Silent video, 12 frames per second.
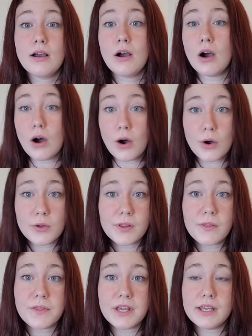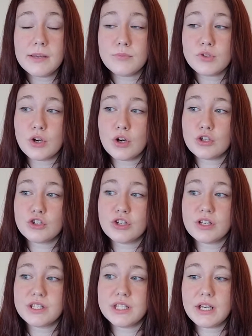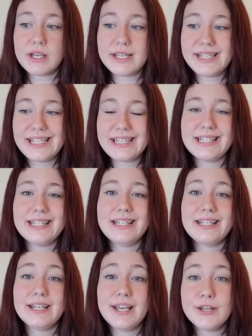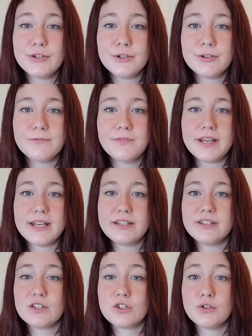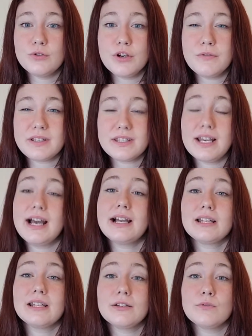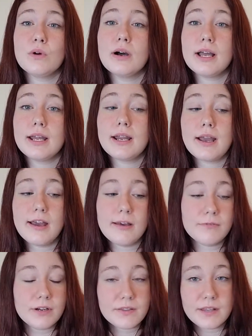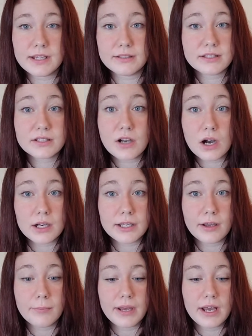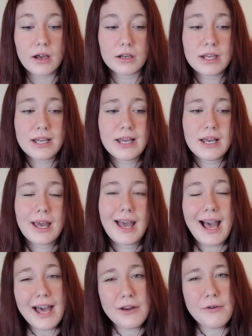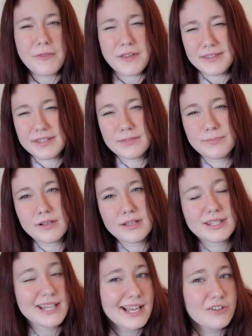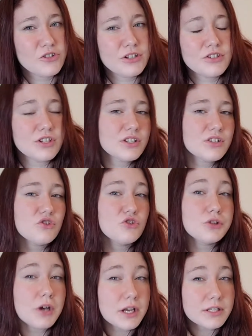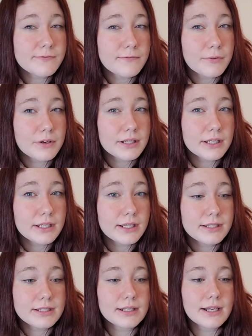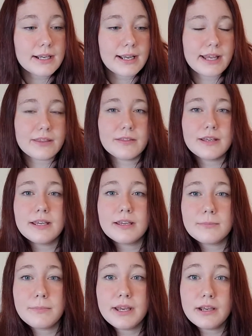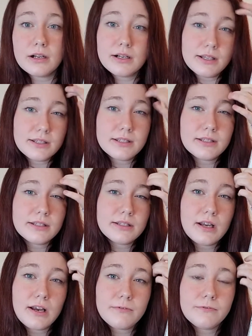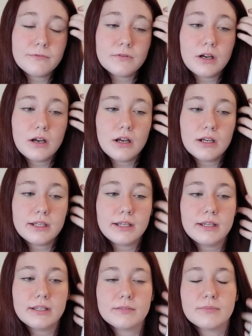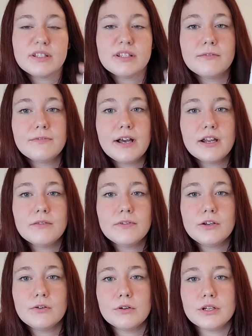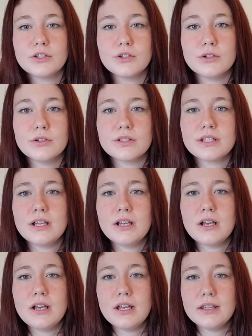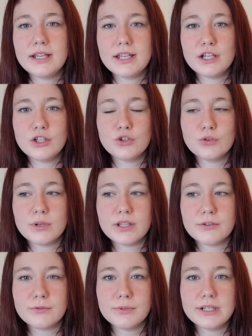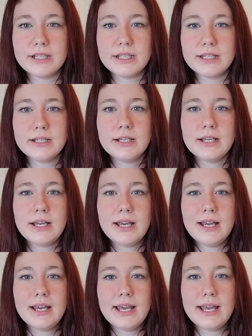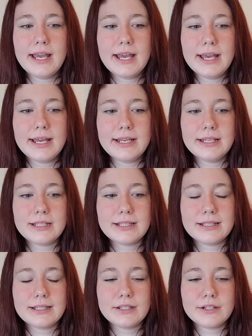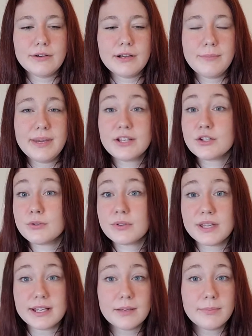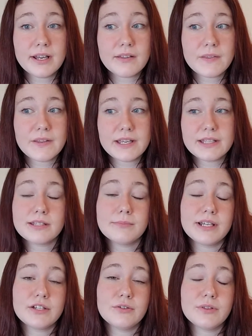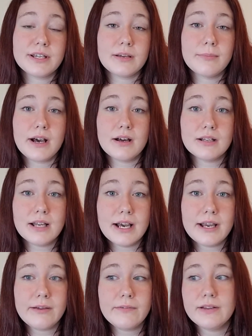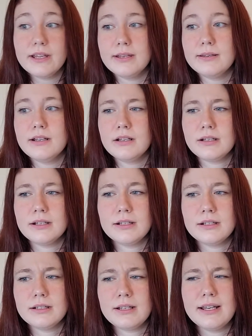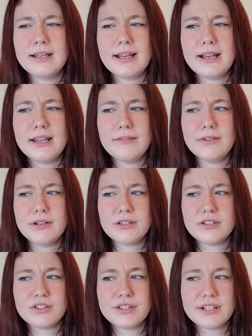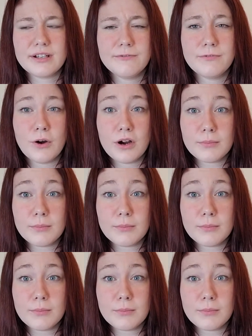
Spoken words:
all the themes are just easy, in your face, you know exactly what everything is talking about. I don't think this book is actually just for kids. Like, I think parents and stuff can get some stuff out of it, or adults. They can enjoy the read. And, you know, it makes you think about things, it makes you think about life, and even though this is just like a farm